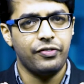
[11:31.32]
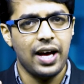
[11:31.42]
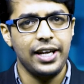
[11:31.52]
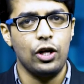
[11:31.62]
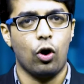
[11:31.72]

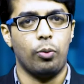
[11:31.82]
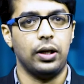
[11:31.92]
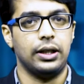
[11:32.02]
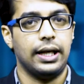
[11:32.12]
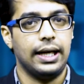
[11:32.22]
very
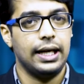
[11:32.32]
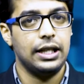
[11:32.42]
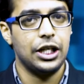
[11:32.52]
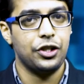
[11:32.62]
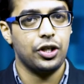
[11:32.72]
common
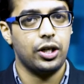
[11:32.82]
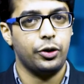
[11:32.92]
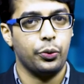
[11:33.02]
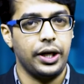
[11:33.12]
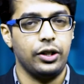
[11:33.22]
in nature
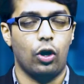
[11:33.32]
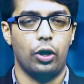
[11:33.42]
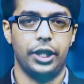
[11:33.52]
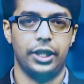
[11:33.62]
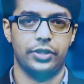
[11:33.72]
during the
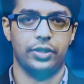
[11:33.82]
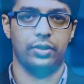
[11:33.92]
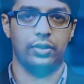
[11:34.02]
audits.